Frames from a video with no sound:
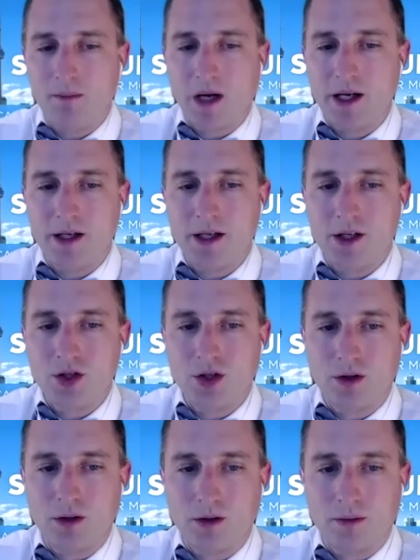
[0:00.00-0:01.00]

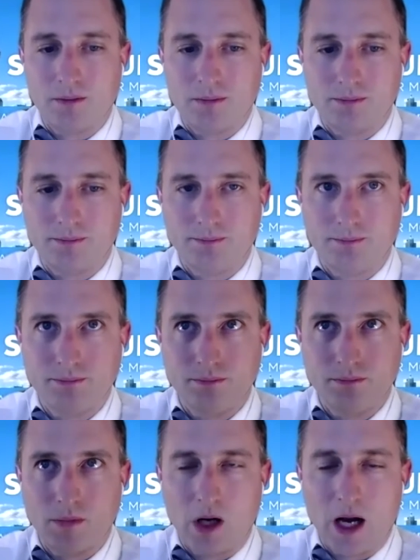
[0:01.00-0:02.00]
initial
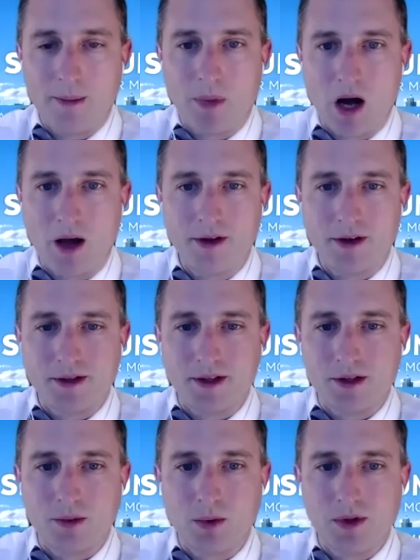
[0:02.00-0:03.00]

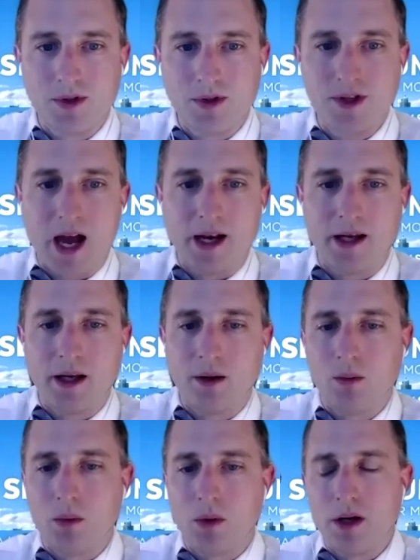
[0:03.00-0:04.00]
hypothesis was that it
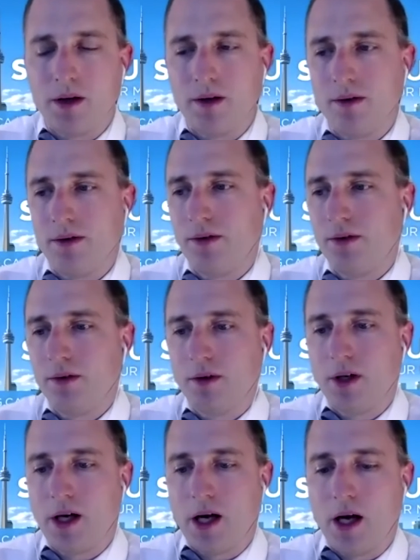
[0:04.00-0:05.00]
was
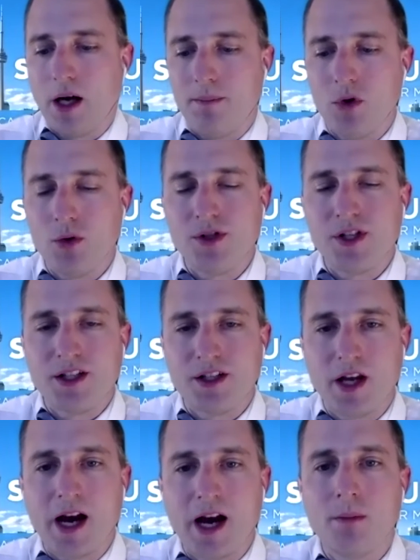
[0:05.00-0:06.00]
those
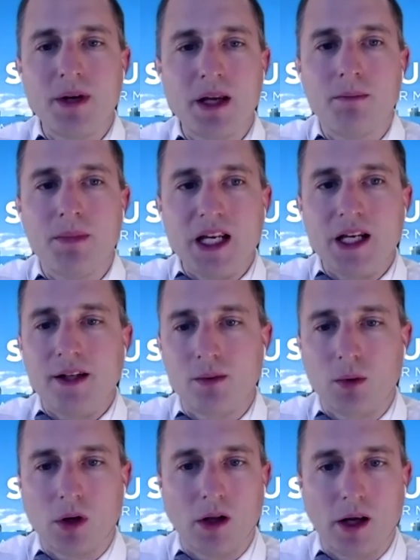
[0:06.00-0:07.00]
Airbnbs
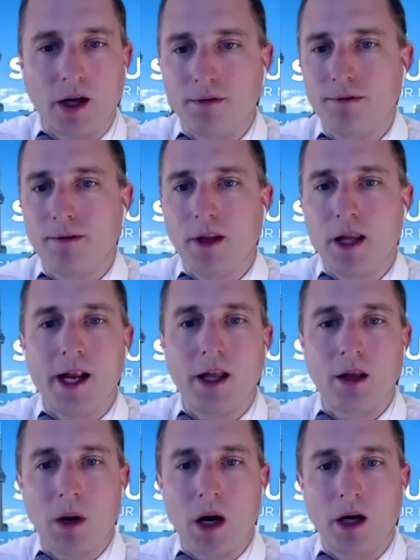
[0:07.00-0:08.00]
were like flooding
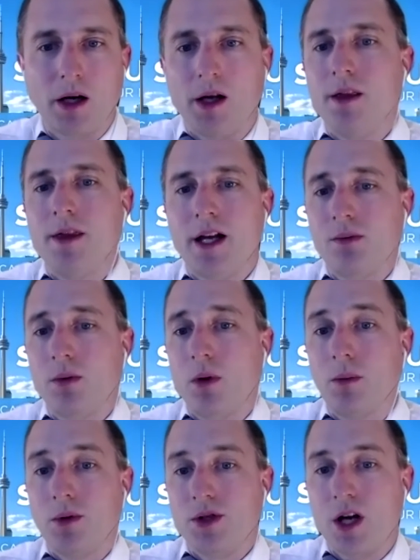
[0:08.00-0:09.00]
the market, and that's what
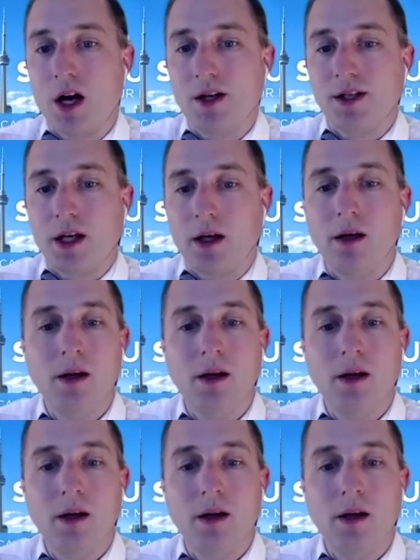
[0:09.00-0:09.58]
was causing it.